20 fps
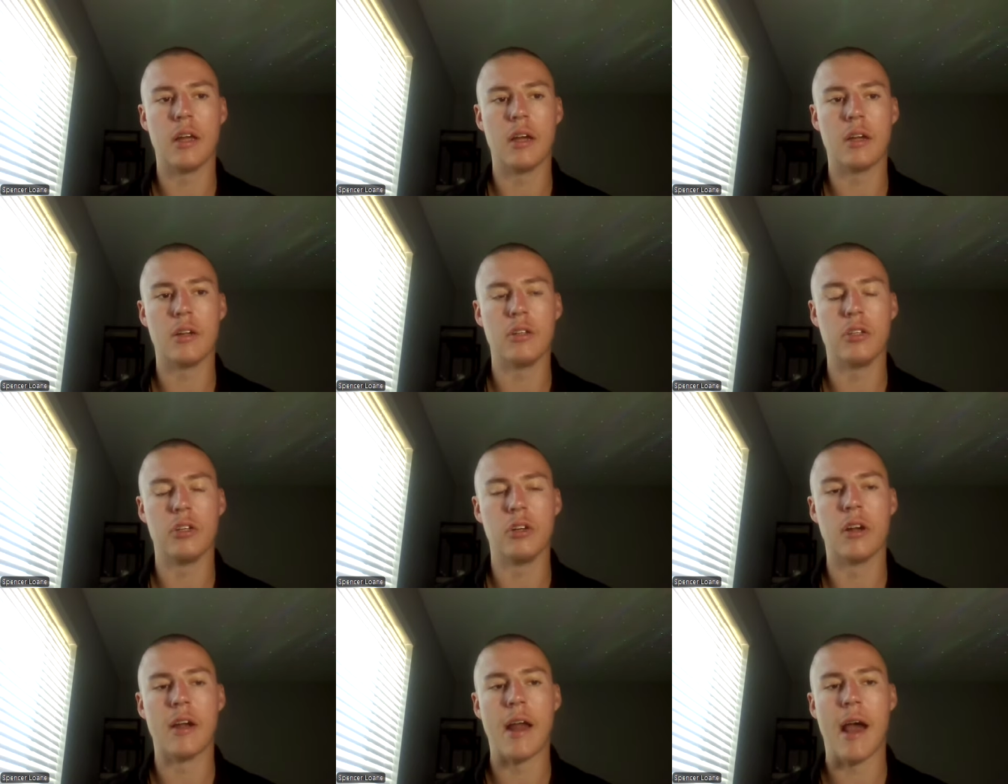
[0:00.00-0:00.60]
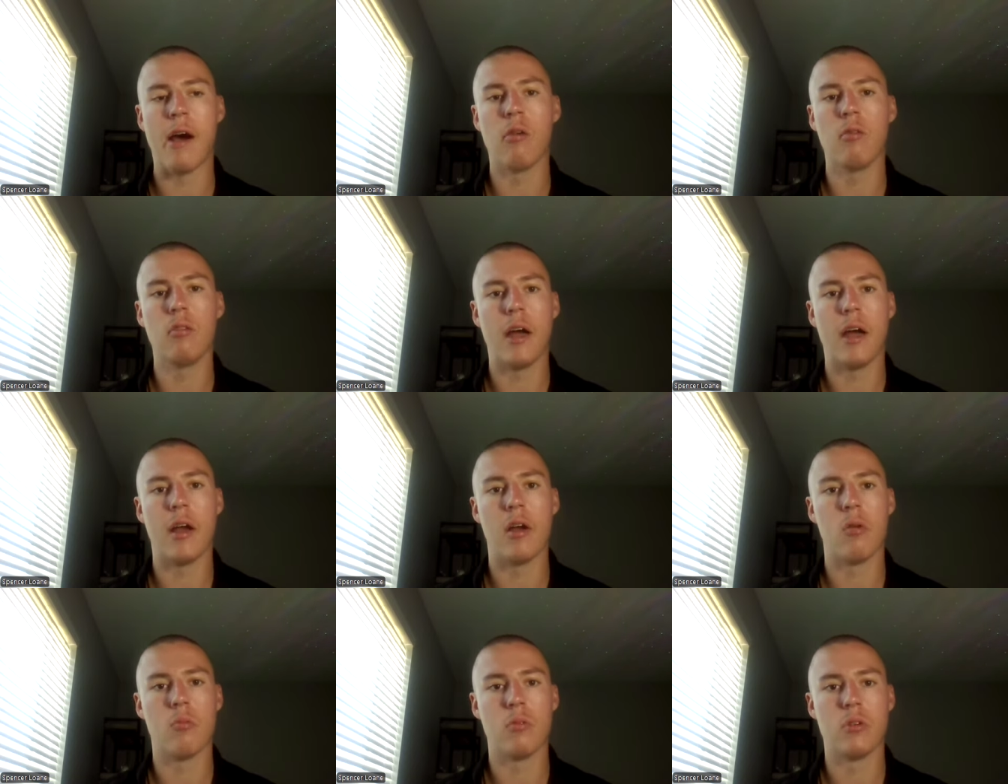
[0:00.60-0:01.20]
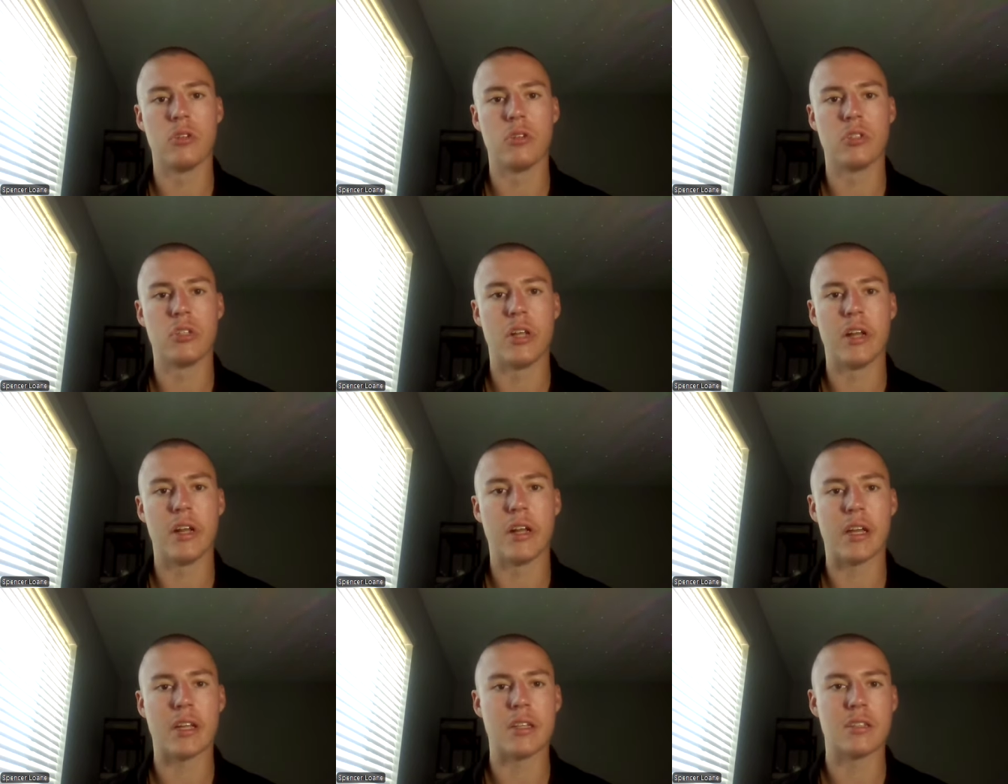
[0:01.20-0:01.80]
eh, you're an outlier when you're
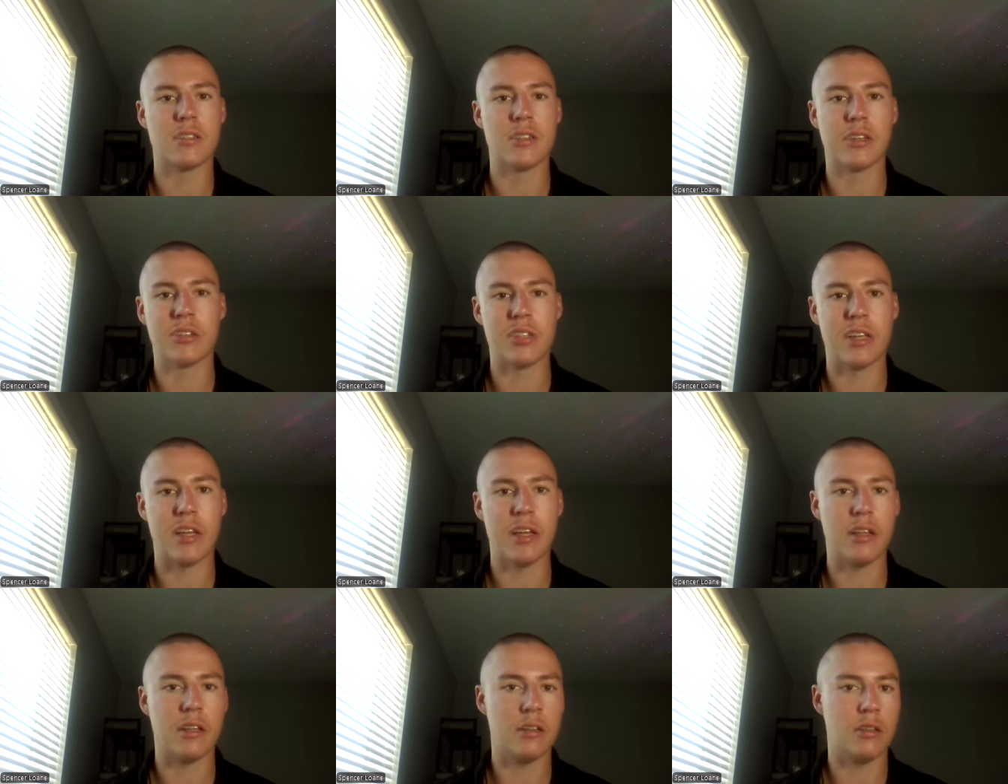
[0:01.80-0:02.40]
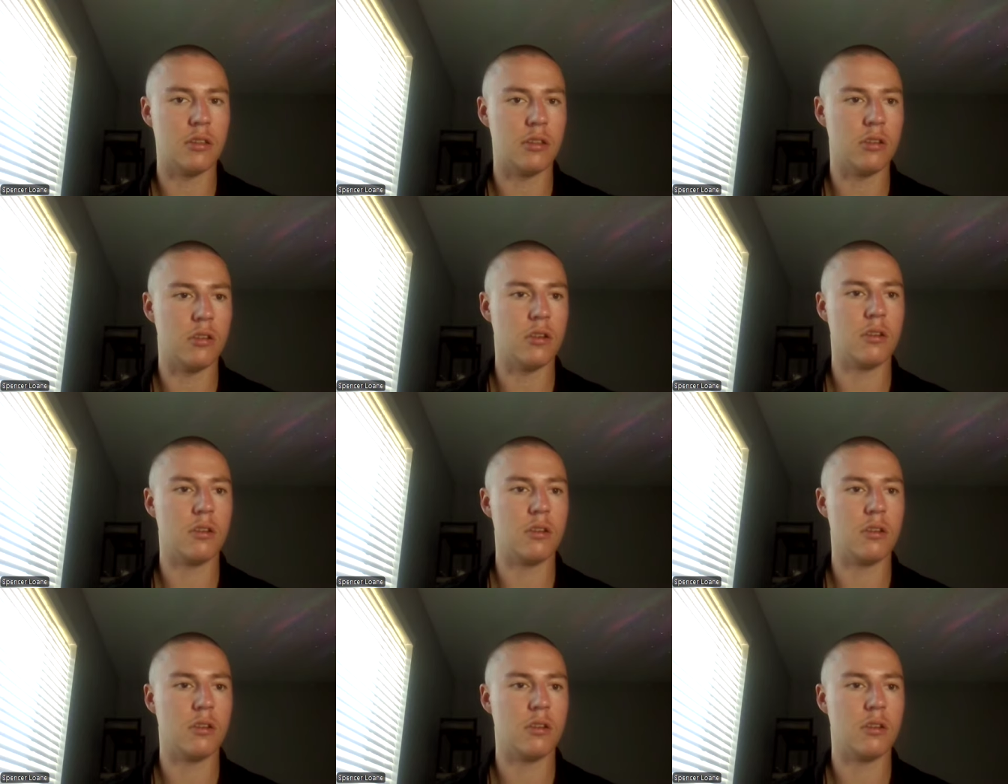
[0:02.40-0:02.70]
standing at six eight.